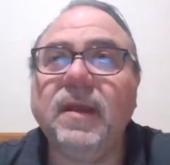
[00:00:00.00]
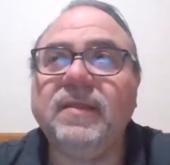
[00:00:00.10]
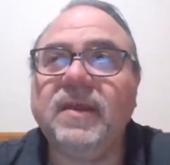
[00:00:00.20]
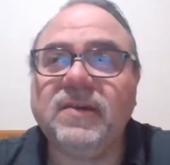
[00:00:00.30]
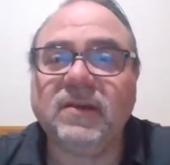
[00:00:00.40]

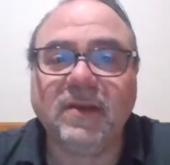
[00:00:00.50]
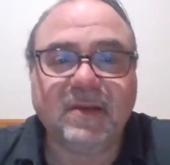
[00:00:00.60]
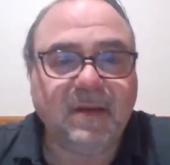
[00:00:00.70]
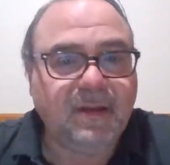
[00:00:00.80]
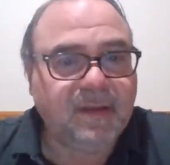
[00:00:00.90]
they said,
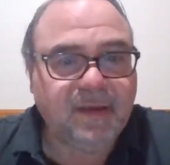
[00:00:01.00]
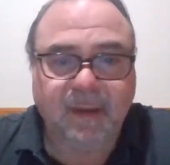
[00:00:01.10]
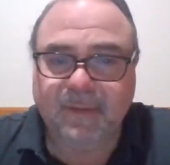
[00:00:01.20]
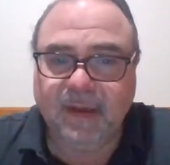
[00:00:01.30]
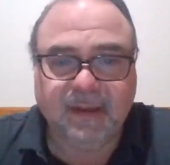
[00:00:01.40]
"Listen, the
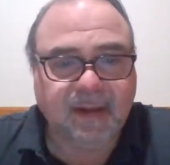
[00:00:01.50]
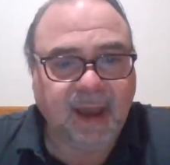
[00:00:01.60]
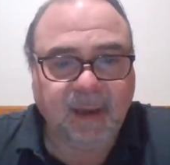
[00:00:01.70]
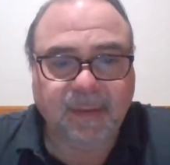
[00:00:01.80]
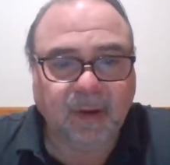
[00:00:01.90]
same thing's going
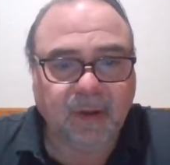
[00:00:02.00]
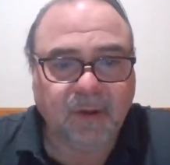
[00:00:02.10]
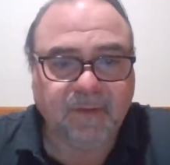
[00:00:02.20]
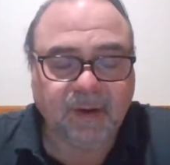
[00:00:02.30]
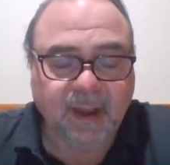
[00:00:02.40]
to happen all
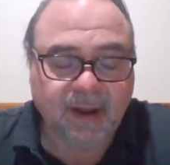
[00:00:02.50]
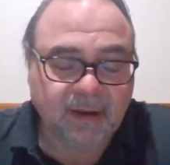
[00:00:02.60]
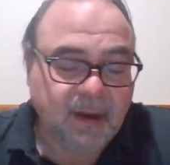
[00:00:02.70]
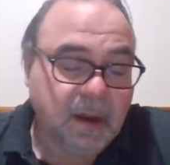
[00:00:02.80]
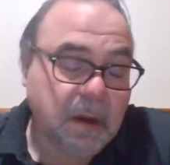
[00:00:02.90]
over again." I
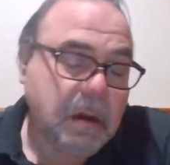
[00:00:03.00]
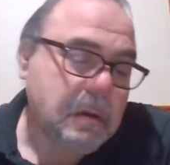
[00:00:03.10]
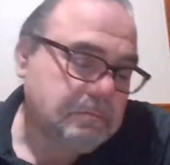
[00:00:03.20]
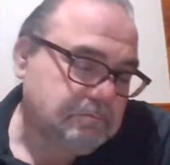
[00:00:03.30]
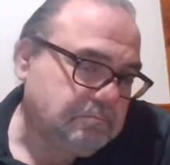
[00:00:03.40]
go,
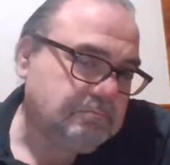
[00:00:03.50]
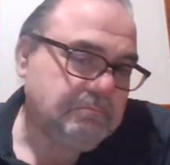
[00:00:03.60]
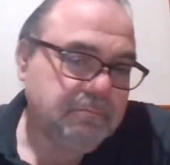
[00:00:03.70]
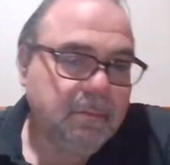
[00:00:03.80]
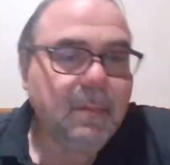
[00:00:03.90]

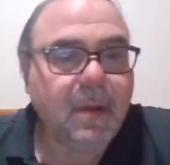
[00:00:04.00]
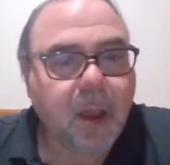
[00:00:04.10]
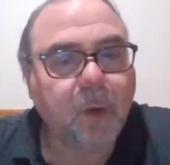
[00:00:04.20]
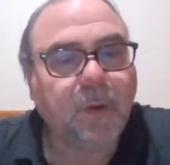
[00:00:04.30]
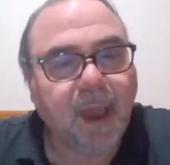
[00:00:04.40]

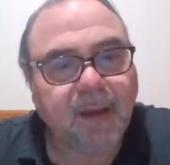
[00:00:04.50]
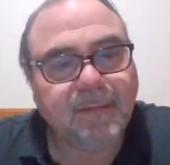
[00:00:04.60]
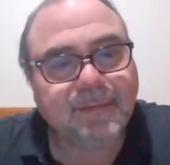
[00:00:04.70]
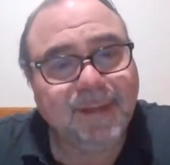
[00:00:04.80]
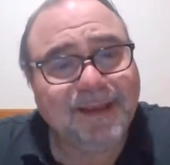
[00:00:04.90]
okay.
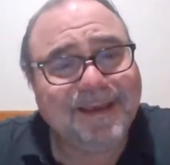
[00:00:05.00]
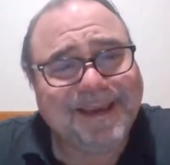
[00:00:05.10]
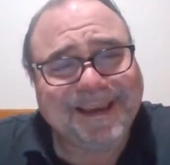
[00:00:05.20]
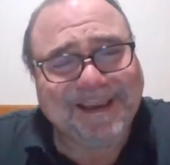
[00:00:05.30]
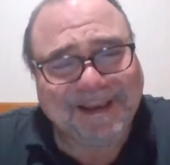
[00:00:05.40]

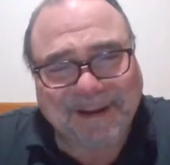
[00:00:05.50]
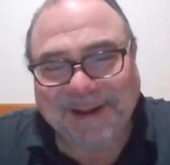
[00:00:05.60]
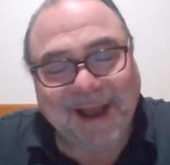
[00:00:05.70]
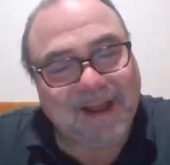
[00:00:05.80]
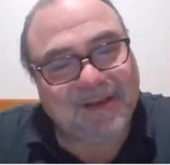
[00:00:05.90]
You
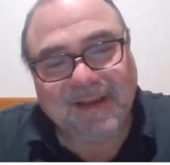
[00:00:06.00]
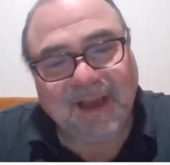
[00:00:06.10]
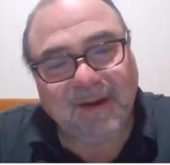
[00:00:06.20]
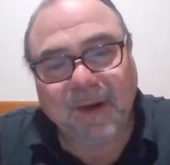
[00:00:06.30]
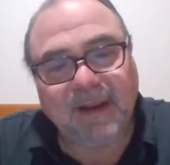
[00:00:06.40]
know, I just
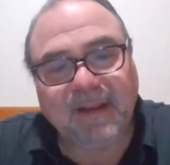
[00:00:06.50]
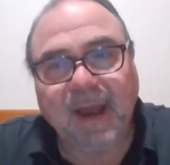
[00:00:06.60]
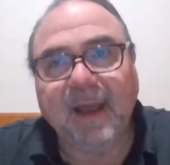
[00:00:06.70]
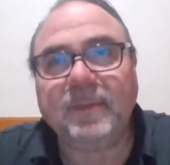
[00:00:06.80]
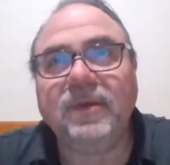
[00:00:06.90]
had a great
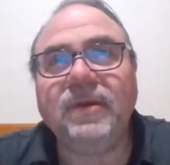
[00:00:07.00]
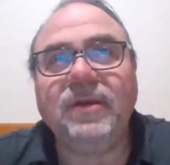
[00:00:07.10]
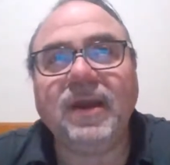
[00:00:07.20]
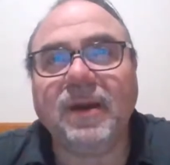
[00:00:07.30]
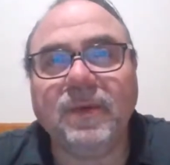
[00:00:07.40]
time.
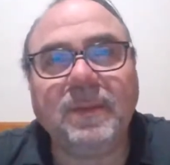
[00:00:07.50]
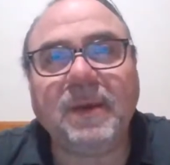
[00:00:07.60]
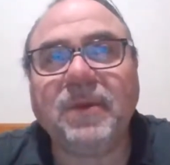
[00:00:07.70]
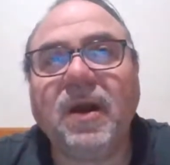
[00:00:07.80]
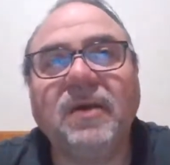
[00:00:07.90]
You got to
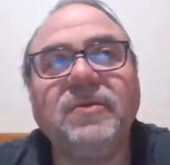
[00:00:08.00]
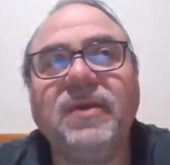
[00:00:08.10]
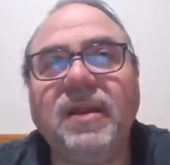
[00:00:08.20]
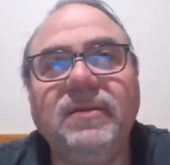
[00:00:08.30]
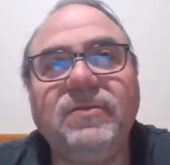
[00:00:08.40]
remember, other
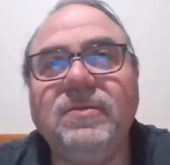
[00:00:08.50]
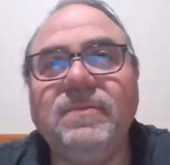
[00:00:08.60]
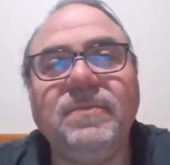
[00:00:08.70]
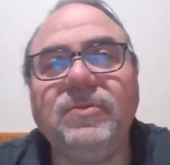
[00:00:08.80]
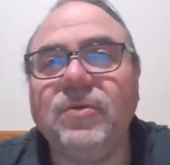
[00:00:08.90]
than
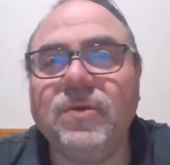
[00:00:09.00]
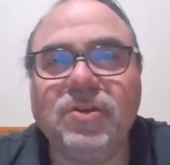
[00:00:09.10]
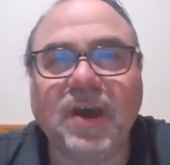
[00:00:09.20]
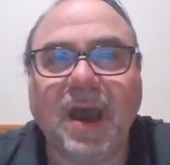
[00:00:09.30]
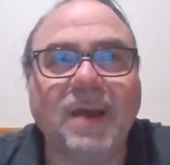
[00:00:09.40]
doing
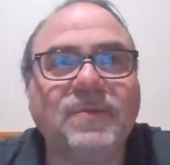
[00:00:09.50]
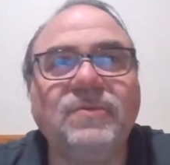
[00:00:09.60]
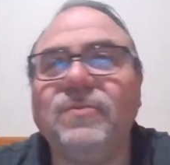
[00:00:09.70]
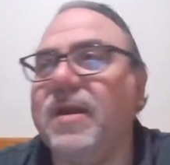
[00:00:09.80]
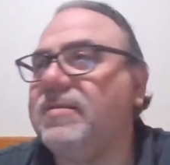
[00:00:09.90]
jobs
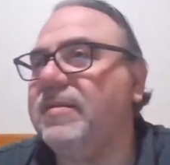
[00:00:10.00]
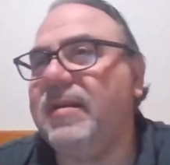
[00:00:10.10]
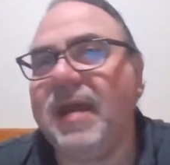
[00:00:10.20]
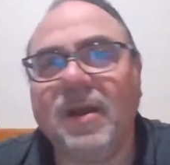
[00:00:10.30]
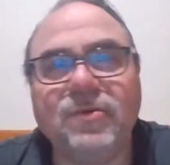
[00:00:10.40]
and wrestling
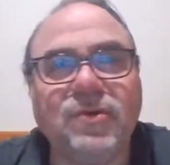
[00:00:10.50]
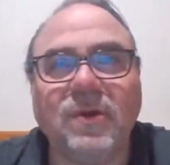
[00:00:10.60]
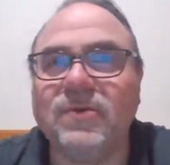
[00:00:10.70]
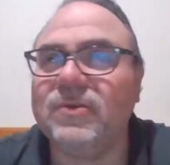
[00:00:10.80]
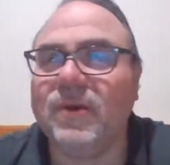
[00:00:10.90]
and house
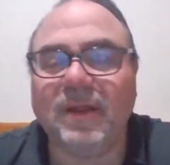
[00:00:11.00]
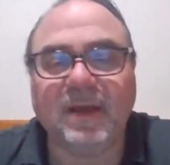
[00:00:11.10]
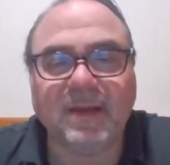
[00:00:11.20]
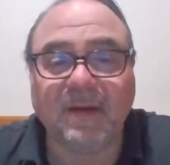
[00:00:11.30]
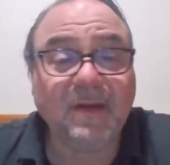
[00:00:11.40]
shows and all
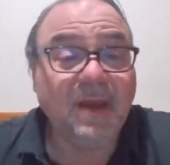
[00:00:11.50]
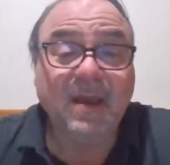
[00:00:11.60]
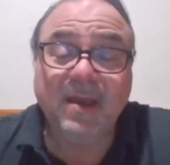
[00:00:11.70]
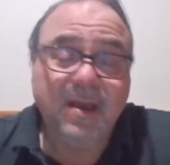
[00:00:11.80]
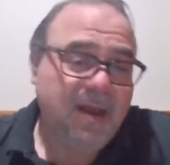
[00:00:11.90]
that stuff,
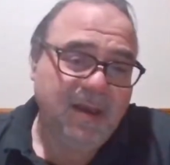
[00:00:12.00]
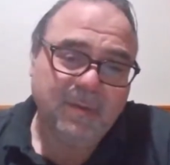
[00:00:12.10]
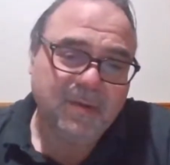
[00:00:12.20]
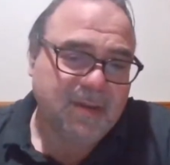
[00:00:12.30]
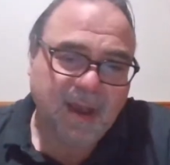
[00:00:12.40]

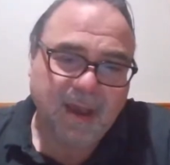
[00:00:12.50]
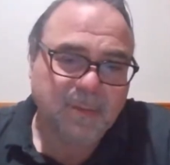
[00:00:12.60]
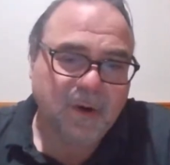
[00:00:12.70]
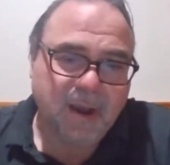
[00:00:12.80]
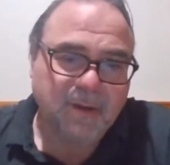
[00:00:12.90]
it was the
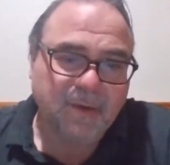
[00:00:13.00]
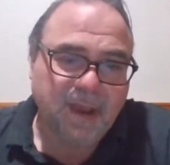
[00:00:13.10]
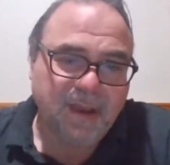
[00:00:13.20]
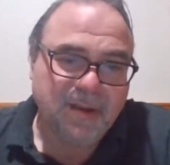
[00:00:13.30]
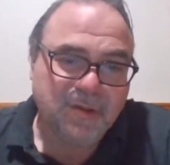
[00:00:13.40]

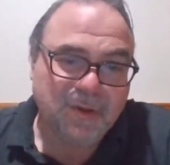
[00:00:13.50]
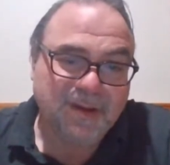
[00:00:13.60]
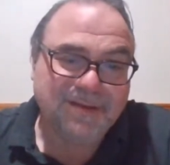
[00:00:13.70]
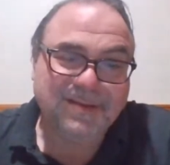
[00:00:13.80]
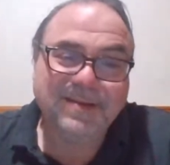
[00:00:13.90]
camaraderie I
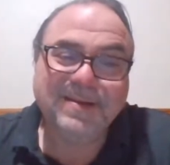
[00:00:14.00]
enjoyed